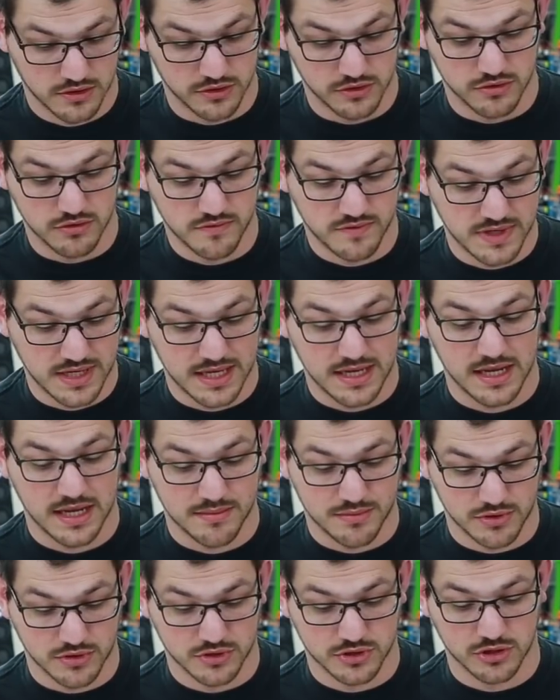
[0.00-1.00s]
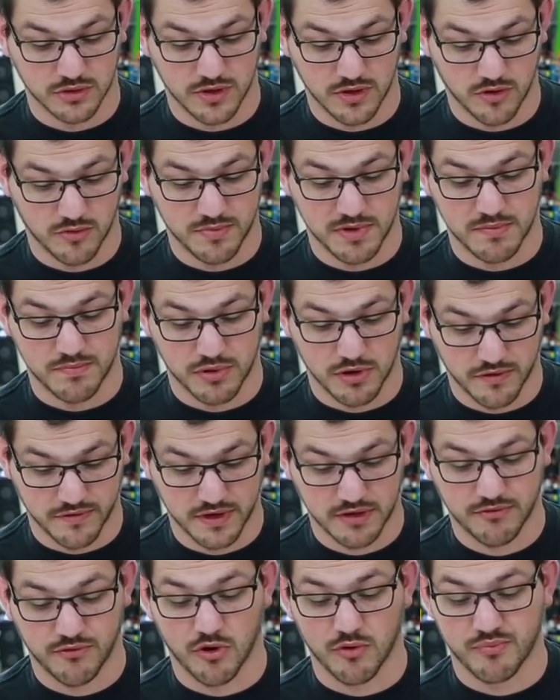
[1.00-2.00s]
UV inhibitors, so it will be
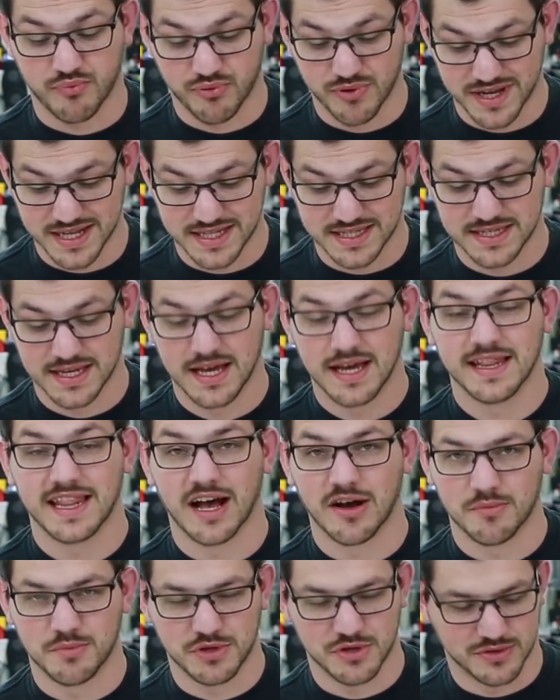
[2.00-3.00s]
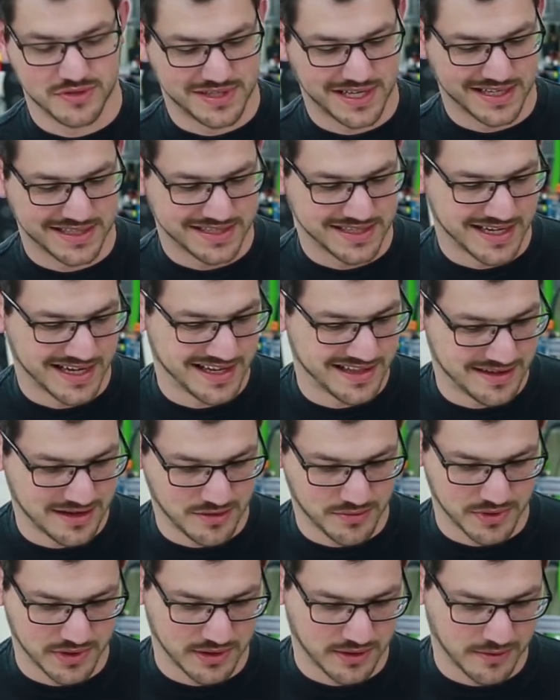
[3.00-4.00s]
perfect for prints that will be used outside.
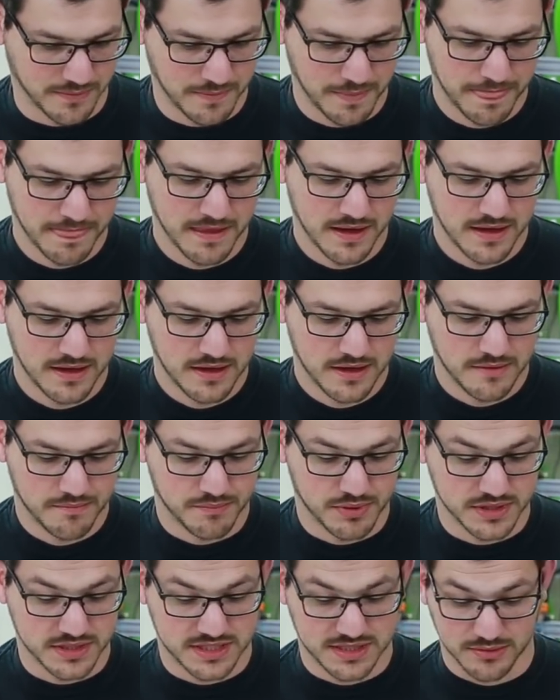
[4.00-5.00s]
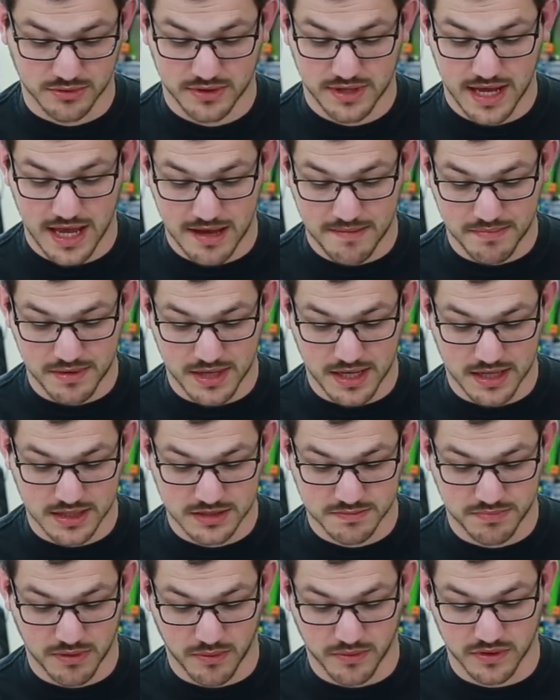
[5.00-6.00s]
There we go. Print similar to
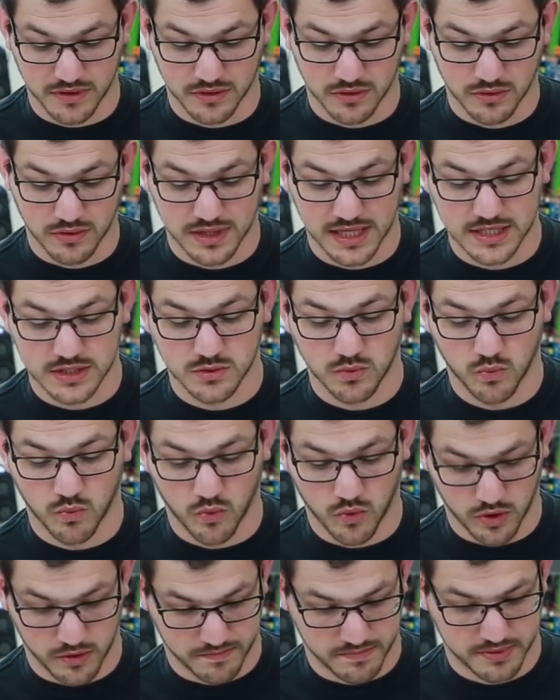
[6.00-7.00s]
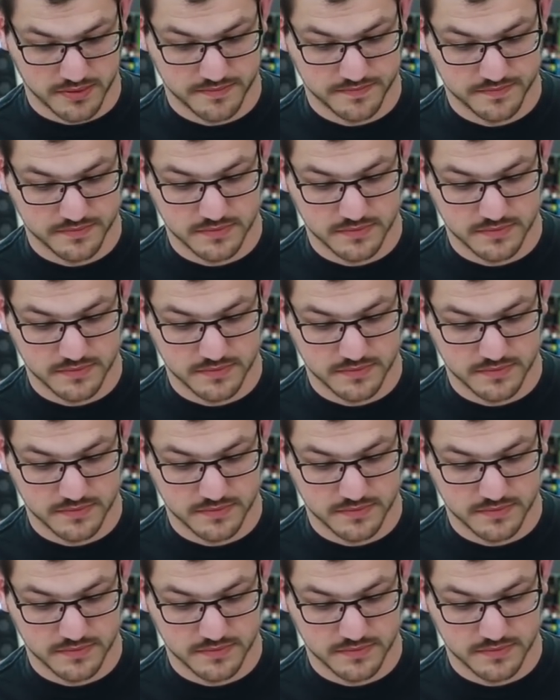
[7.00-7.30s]
ABS, but with a little less warp.